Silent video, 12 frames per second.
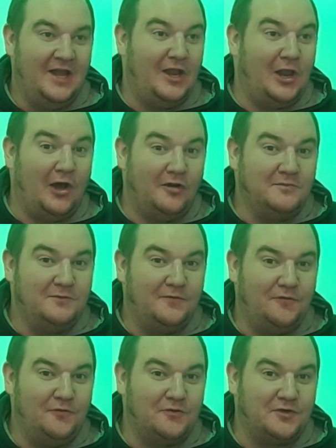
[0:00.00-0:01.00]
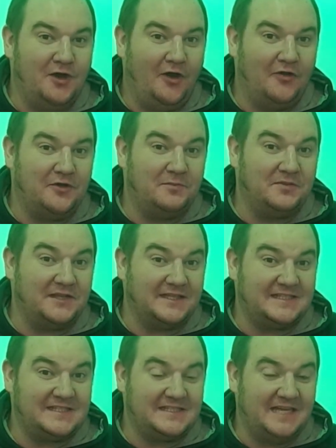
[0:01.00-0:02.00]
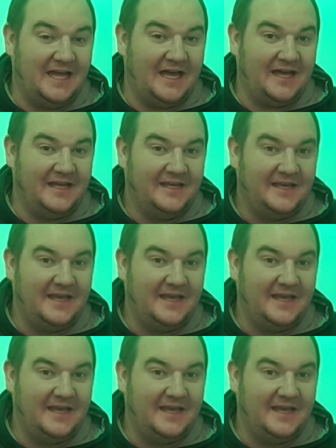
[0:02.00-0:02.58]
long before God put that star